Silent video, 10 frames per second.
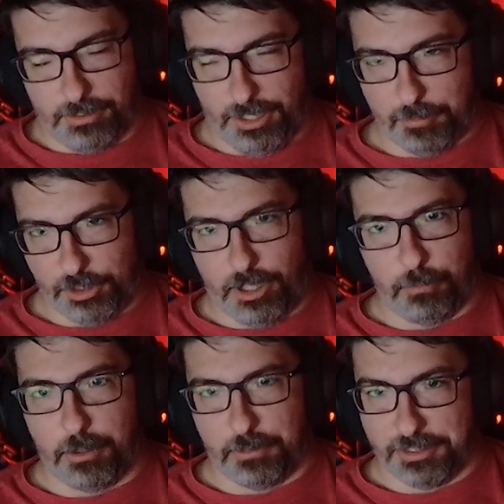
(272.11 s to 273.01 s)
named
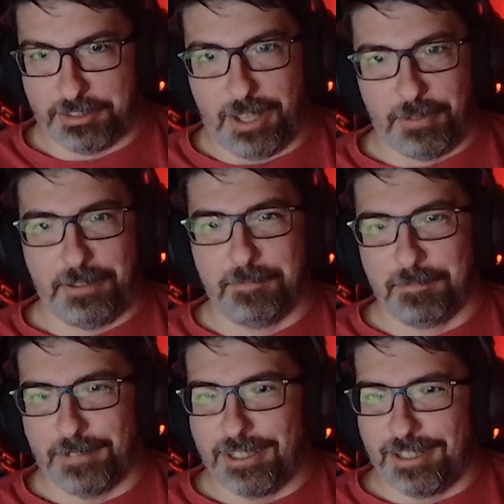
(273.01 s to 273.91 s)
John 117.
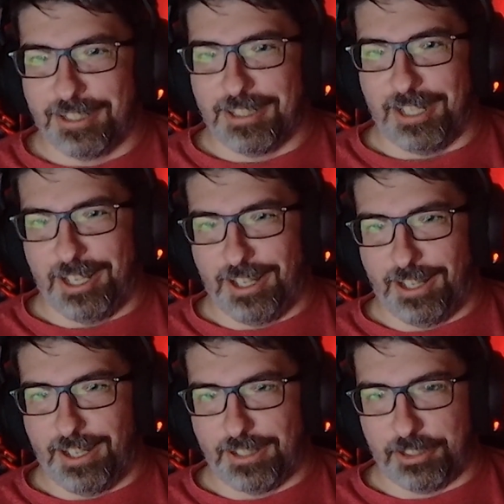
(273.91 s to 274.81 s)

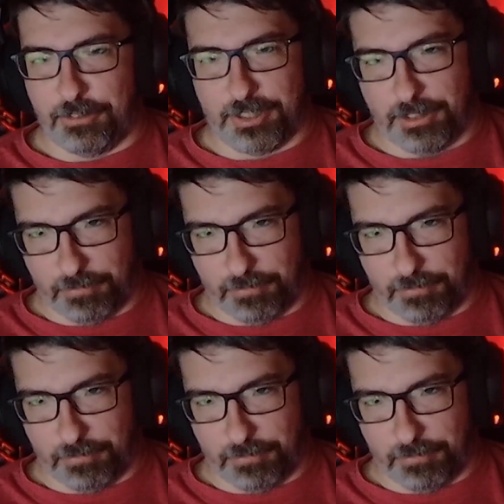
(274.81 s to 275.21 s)
She was